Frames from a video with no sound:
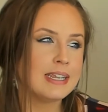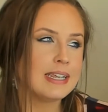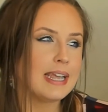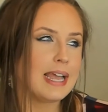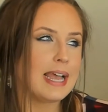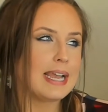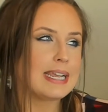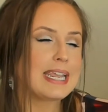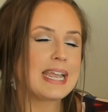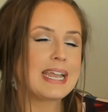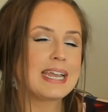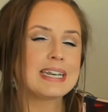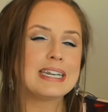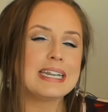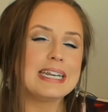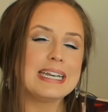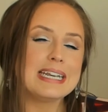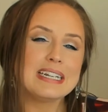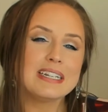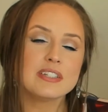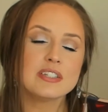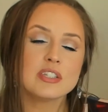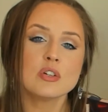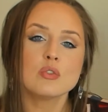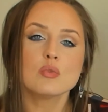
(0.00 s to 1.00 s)
Again, it
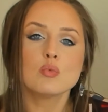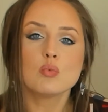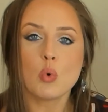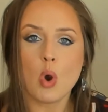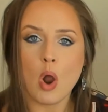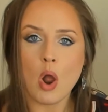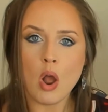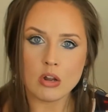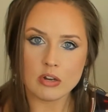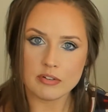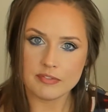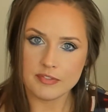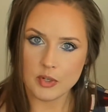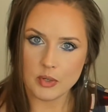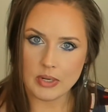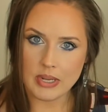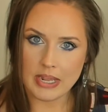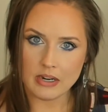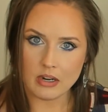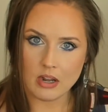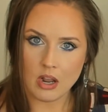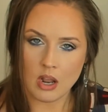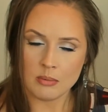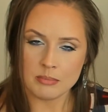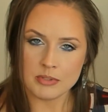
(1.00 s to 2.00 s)
isn't wrong if you get a
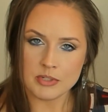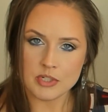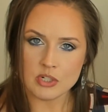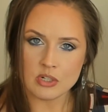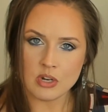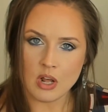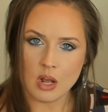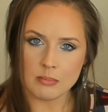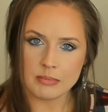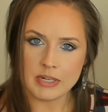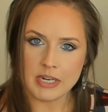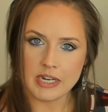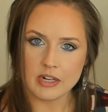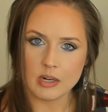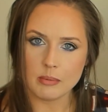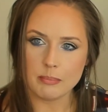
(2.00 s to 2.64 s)
common denominator,